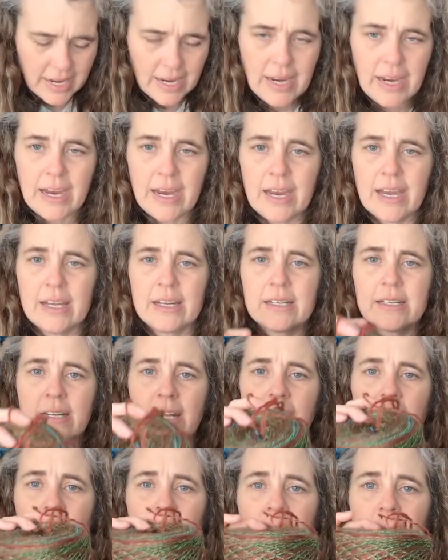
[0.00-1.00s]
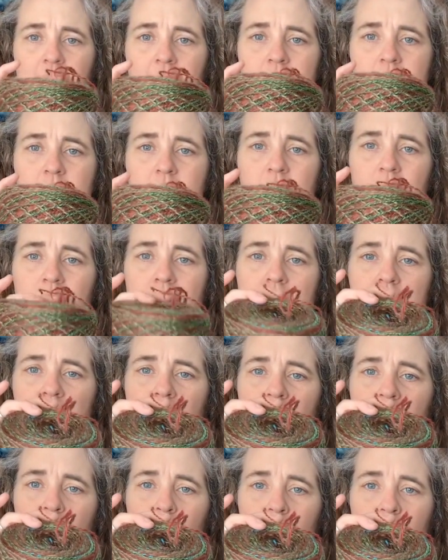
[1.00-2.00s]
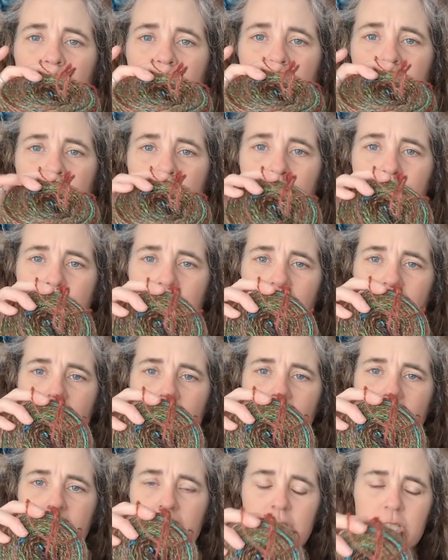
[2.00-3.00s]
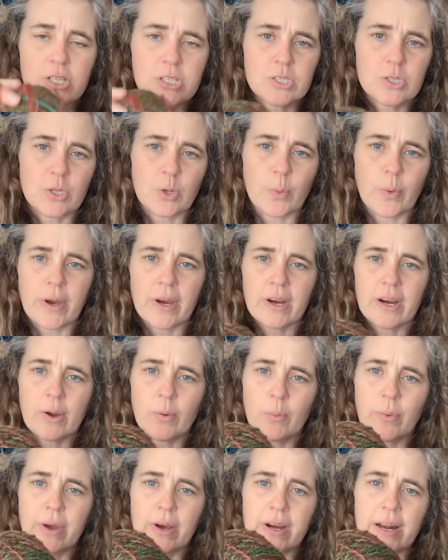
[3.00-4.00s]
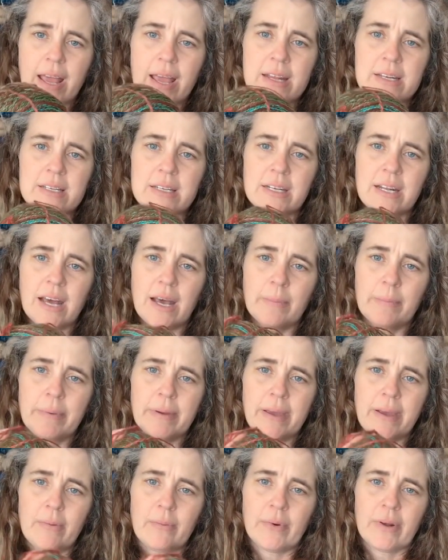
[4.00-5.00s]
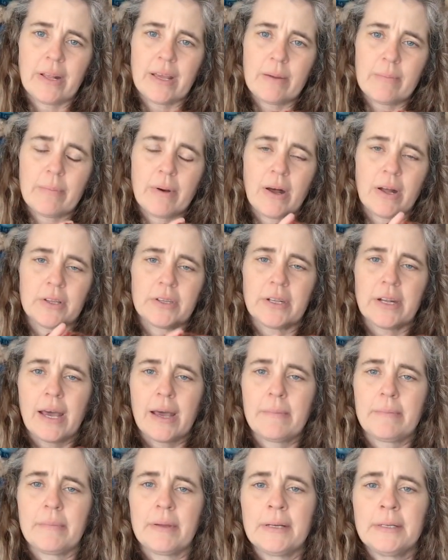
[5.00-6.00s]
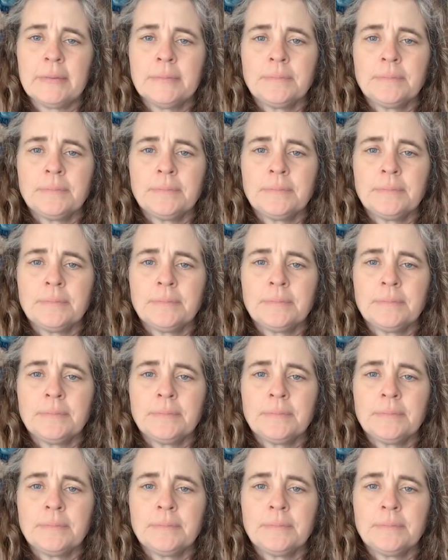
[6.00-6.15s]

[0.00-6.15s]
and this one looks a little more green, but I think it's just the where it ended up when I balled it up.